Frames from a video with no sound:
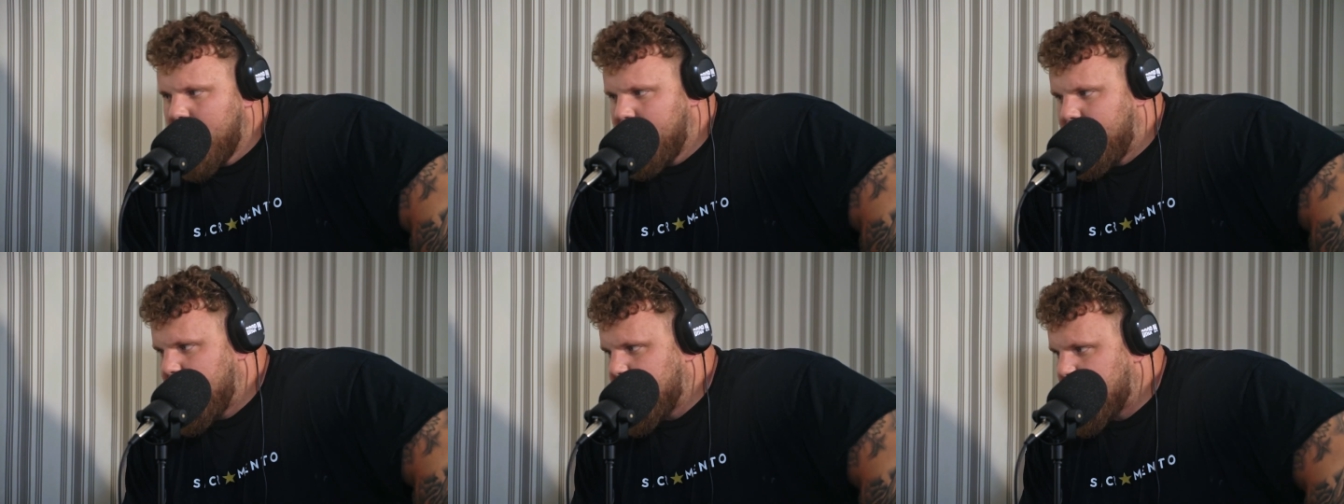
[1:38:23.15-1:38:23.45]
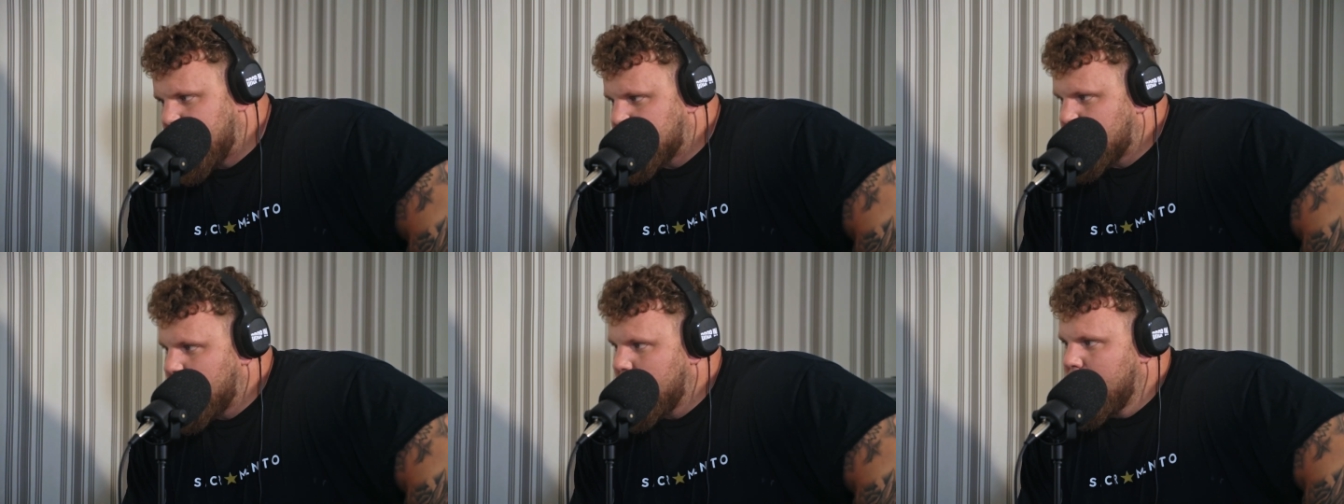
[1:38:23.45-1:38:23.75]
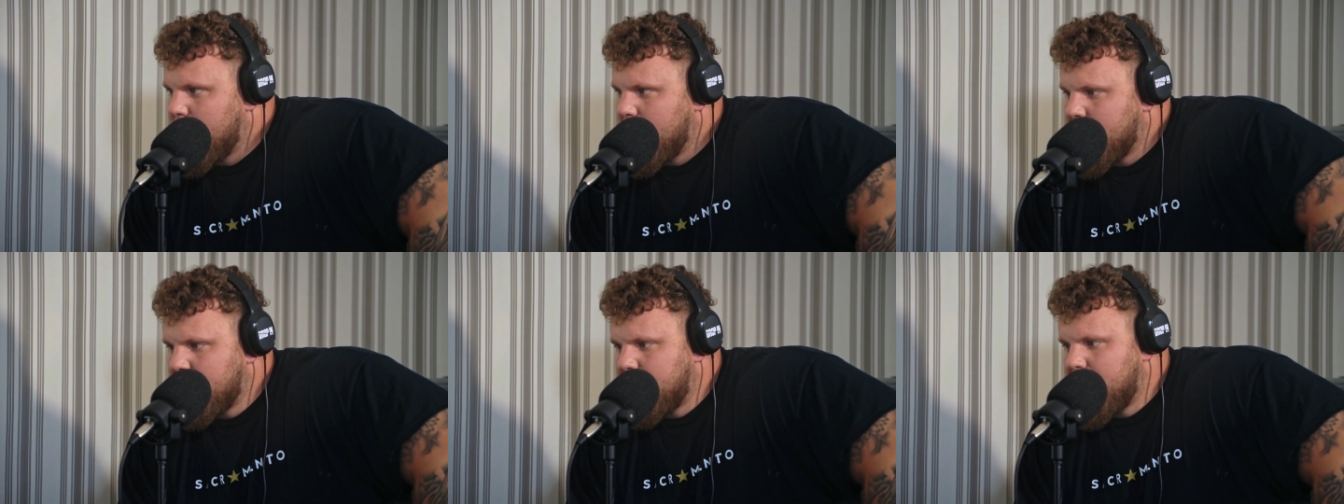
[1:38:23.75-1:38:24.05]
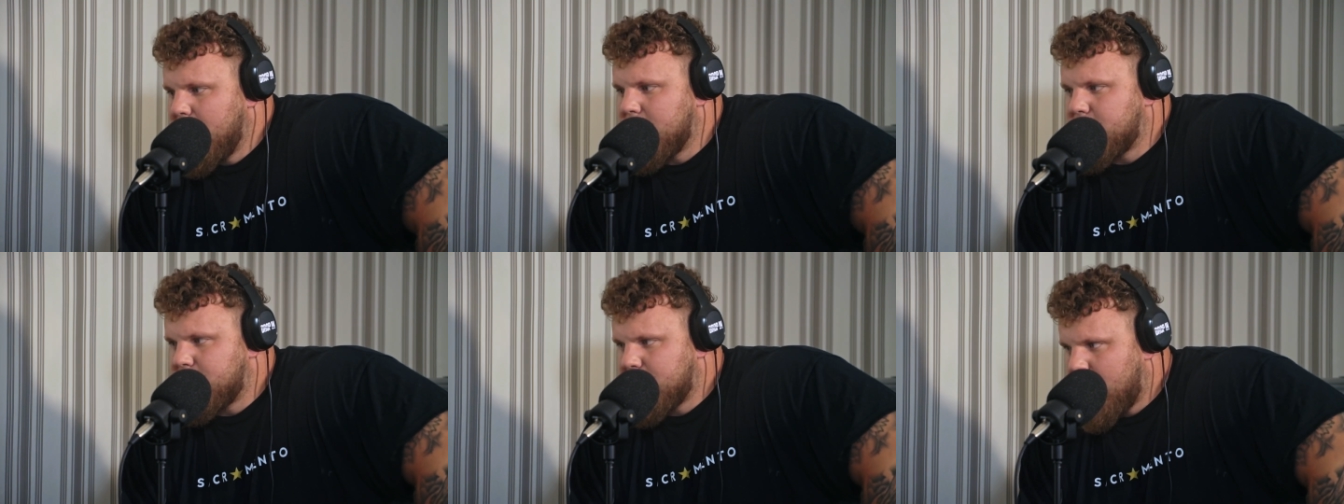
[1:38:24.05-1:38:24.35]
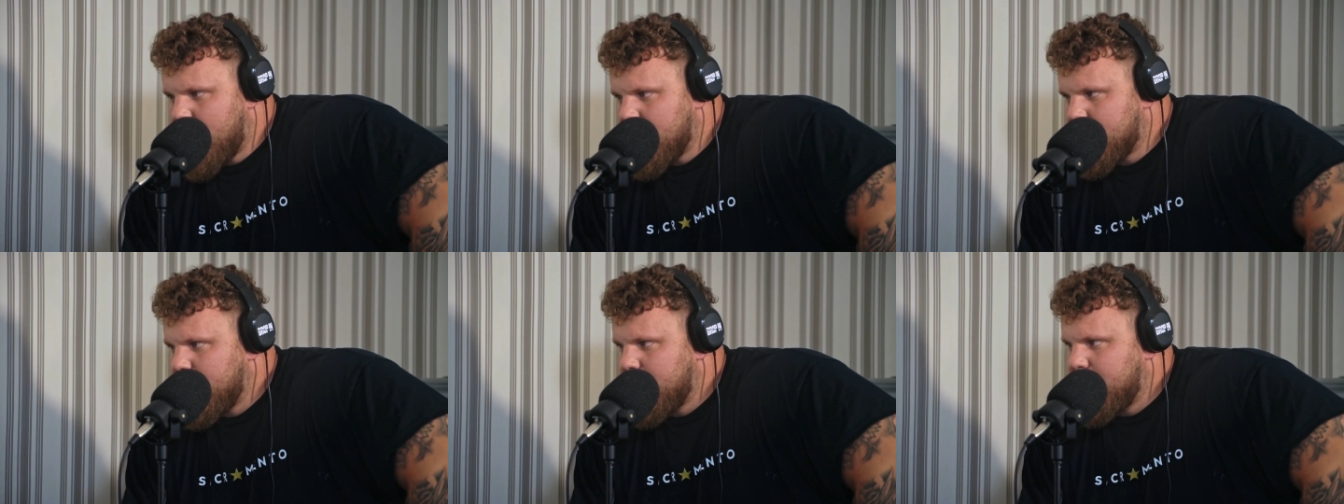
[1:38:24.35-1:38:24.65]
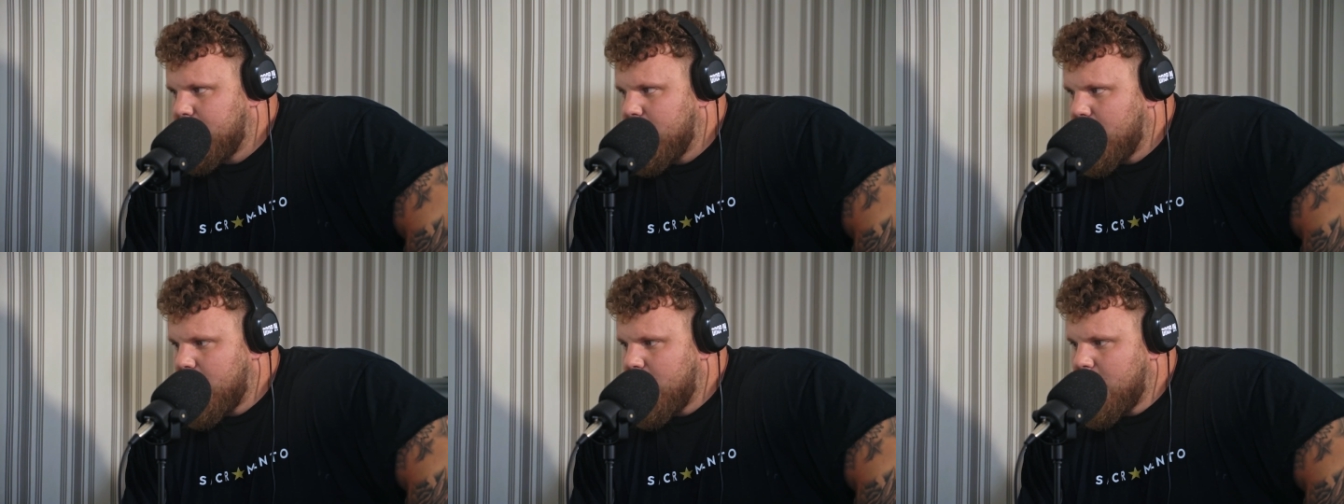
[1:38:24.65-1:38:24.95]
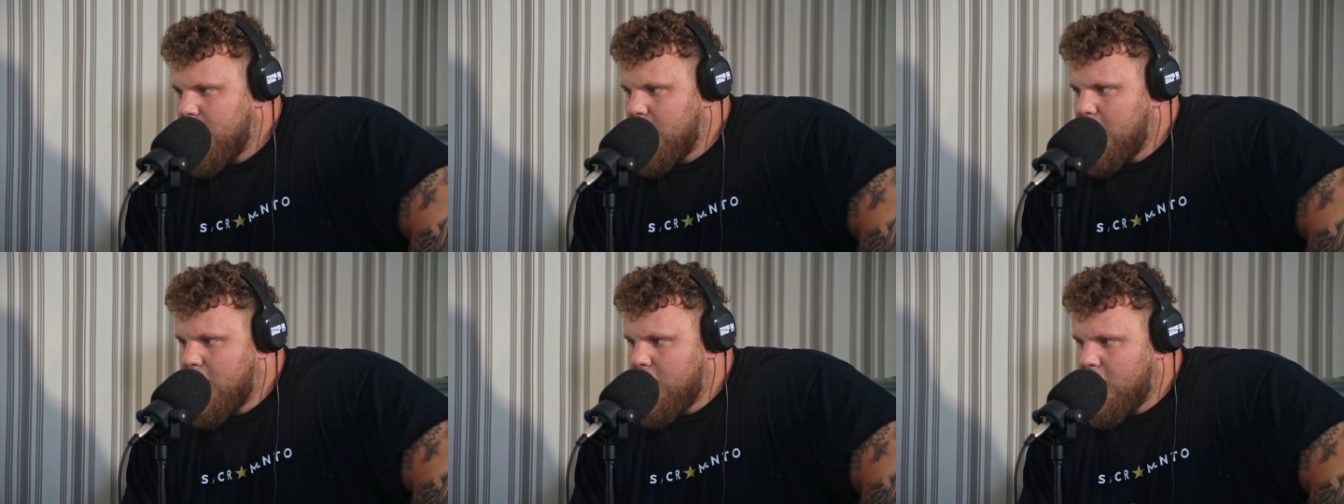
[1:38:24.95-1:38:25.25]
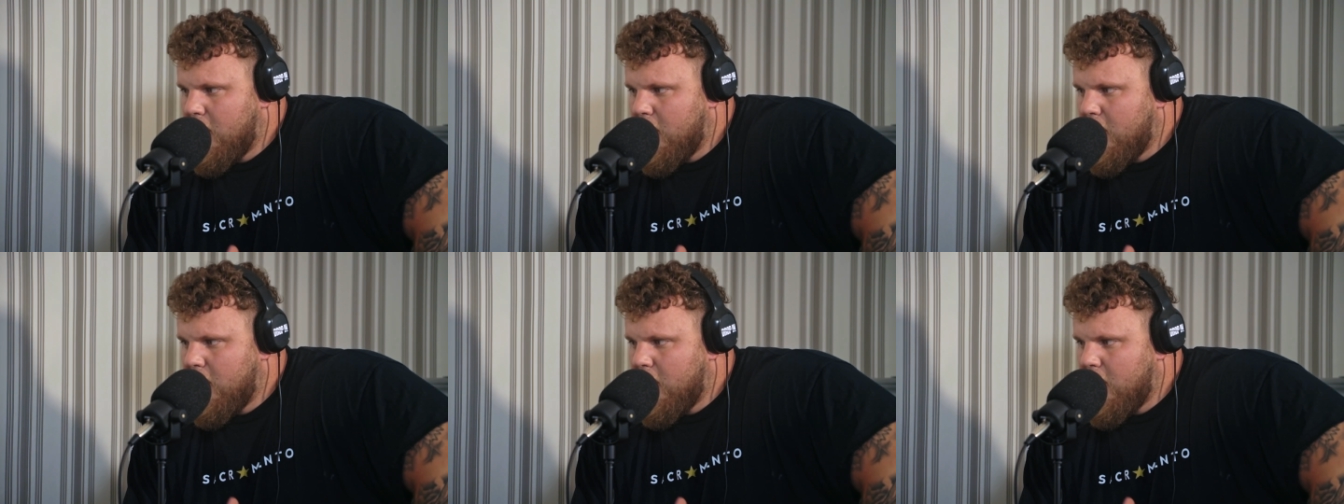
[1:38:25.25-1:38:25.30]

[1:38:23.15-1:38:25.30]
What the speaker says: I think it's going to be attractive a